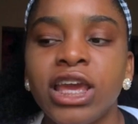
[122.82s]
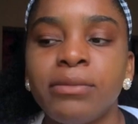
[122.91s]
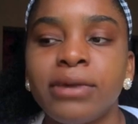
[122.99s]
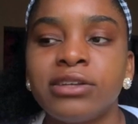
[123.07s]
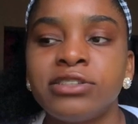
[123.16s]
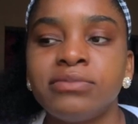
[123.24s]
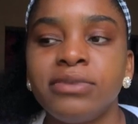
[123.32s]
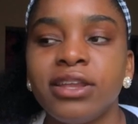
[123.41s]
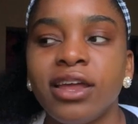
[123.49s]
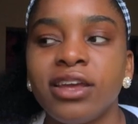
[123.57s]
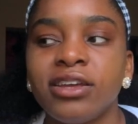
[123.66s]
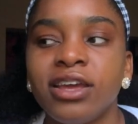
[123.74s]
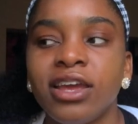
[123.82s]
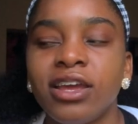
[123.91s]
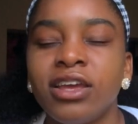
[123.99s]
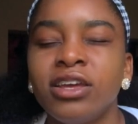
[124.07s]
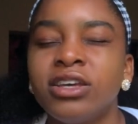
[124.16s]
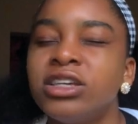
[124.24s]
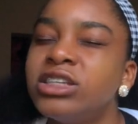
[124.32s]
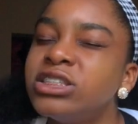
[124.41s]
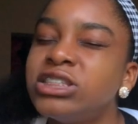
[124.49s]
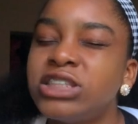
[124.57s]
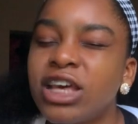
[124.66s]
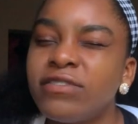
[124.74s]
came out to be like
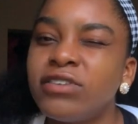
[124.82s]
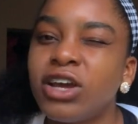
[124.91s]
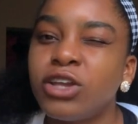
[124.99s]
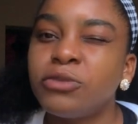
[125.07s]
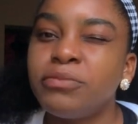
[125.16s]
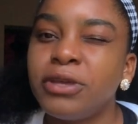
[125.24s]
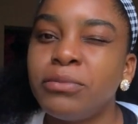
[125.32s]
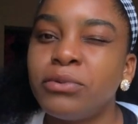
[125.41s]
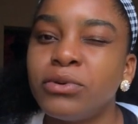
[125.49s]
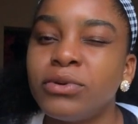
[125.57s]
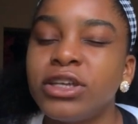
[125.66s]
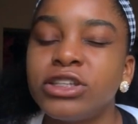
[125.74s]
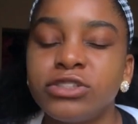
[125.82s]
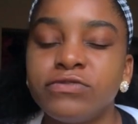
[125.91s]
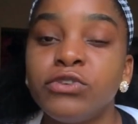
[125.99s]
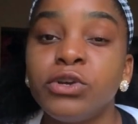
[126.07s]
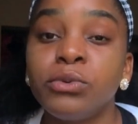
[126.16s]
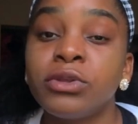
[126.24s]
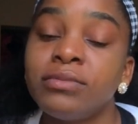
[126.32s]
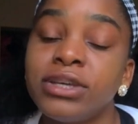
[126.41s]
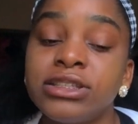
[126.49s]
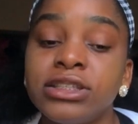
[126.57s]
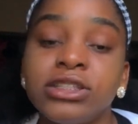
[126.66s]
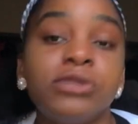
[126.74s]
seven other people interviewing with
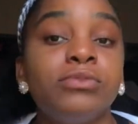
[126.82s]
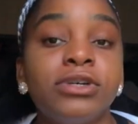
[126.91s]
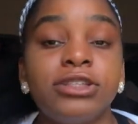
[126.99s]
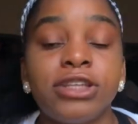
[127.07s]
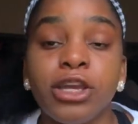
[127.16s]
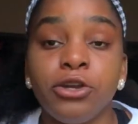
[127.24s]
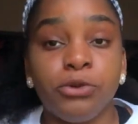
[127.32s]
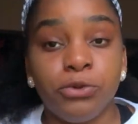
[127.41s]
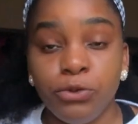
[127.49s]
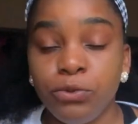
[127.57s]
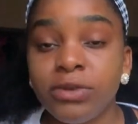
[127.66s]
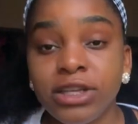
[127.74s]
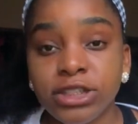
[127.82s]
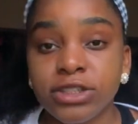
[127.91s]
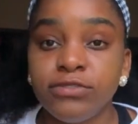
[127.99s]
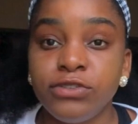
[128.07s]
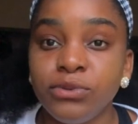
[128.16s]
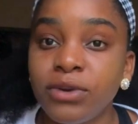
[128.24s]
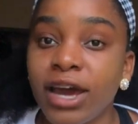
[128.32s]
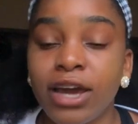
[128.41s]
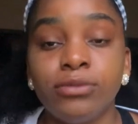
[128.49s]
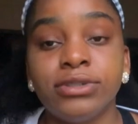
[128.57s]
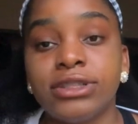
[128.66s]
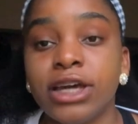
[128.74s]
me since it was a group interview.
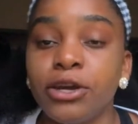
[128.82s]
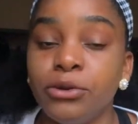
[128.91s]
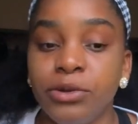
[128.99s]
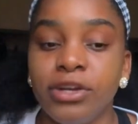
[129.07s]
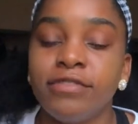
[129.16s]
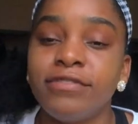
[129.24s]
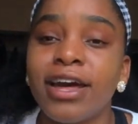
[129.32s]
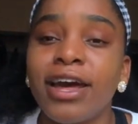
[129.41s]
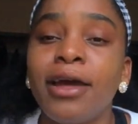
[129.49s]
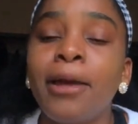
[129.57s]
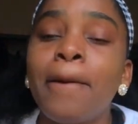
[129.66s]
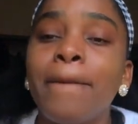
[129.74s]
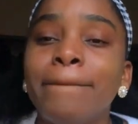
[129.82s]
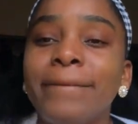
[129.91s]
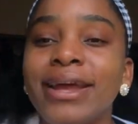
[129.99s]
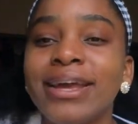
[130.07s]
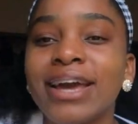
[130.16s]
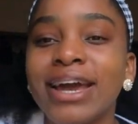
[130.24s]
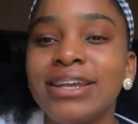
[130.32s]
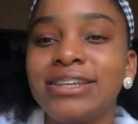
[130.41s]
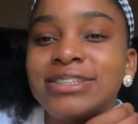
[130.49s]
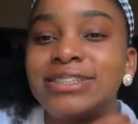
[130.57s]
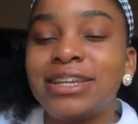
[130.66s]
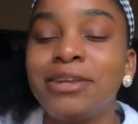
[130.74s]
I was not aware of that, but I kind
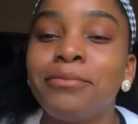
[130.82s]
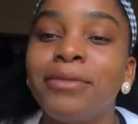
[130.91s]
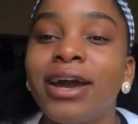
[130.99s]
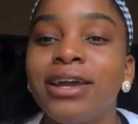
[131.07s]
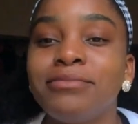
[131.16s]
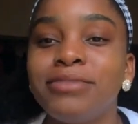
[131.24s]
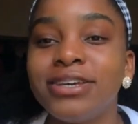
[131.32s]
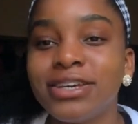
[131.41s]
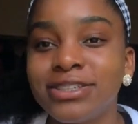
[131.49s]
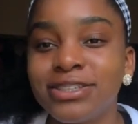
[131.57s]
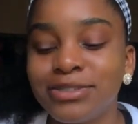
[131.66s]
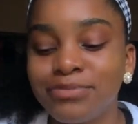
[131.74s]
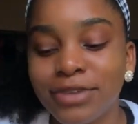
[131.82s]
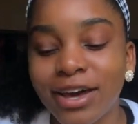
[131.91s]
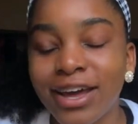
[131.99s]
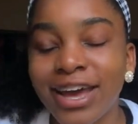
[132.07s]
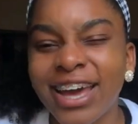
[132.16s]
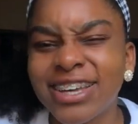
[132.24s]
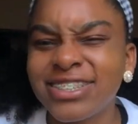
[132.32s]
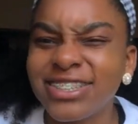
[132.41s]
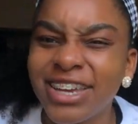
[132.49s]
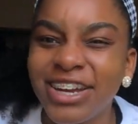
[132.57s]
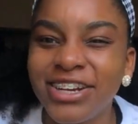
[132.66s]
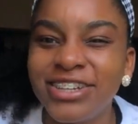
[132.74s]
of didn't mind because I'm not as
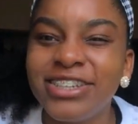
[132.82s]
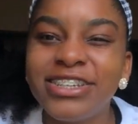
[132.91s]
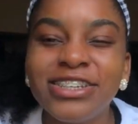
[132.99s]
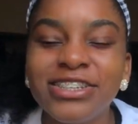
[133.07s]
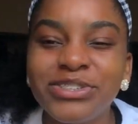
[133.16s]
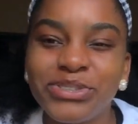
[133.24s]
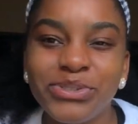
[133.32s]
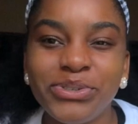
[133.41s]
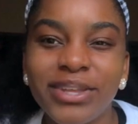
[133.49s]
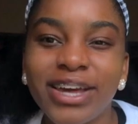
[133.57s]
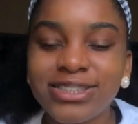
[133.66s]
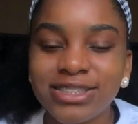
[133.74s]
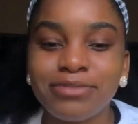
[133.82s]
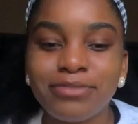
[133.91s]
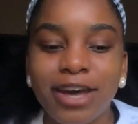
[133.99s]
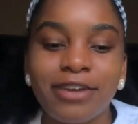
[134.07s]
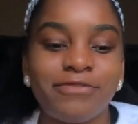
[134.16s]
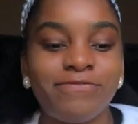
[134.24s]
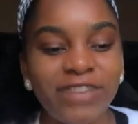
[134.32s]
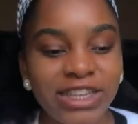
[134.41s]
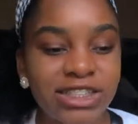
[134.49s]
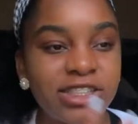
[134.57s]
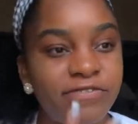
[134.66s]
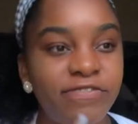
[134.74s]
scared to do that since I'm not
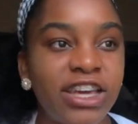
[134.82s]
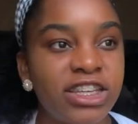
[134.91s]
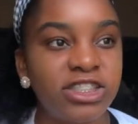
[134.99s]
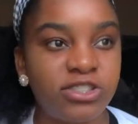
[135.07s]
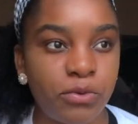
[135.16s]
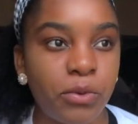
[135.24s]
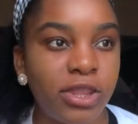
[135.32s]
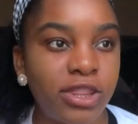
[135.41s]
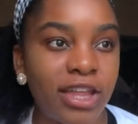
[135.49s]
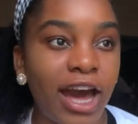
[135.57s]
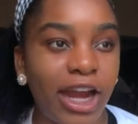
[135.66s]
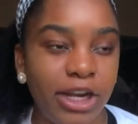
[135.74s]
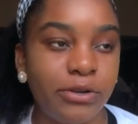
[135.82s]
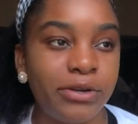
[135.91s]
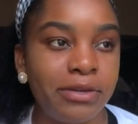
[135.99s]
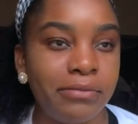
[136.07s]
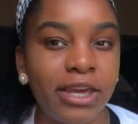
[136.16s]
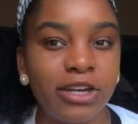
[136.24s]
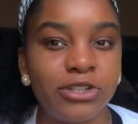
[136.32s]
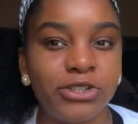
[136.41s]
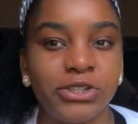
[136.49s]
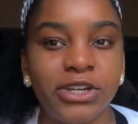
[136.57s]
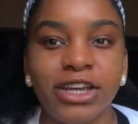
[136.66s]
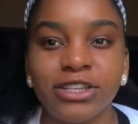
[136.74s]
face to face with the hiring
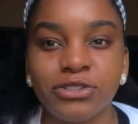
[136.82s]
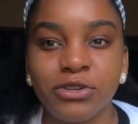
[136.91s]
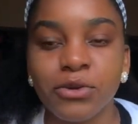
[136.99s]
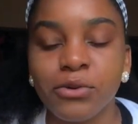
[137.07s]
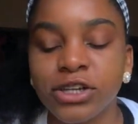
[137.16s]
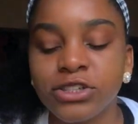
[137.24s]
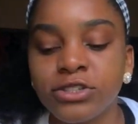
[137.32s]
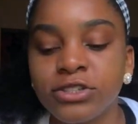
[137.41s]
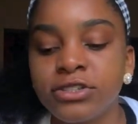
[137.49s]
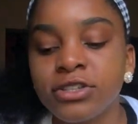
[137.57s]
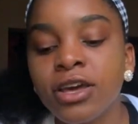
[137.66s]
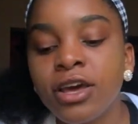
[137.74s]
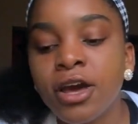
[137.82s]
manager answering questions.